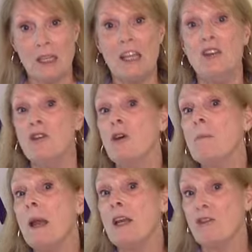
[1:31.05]
in your
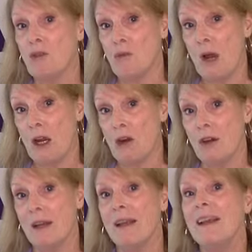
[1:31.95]
patient
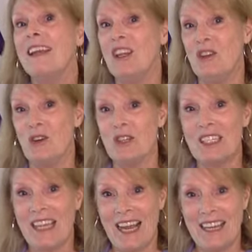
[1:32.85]
record in your
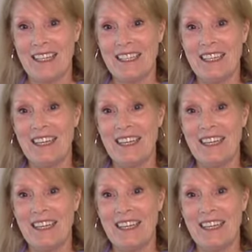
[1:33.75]
state.